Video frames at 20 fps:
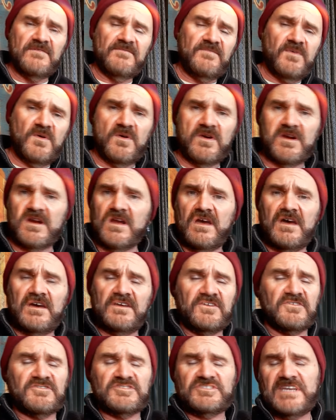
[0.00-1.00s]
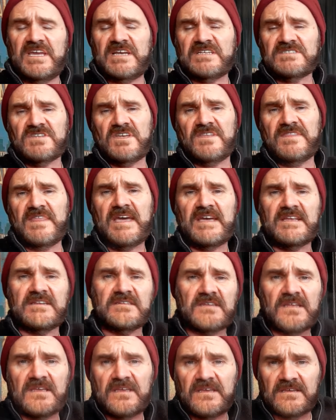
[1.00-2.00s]
for uh, your chance on
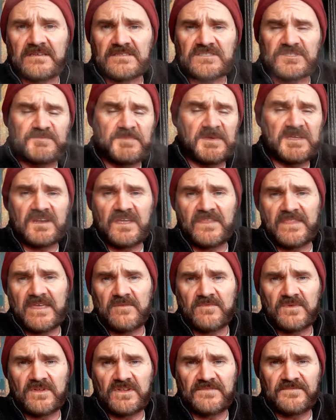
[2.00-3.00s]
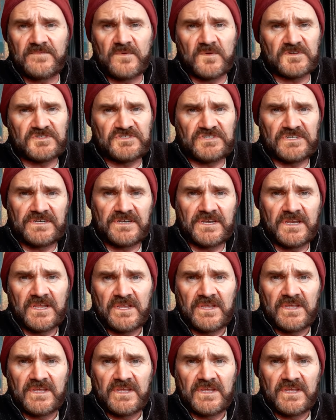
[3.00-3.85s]
that uh, spin on that Wheel of Fortune.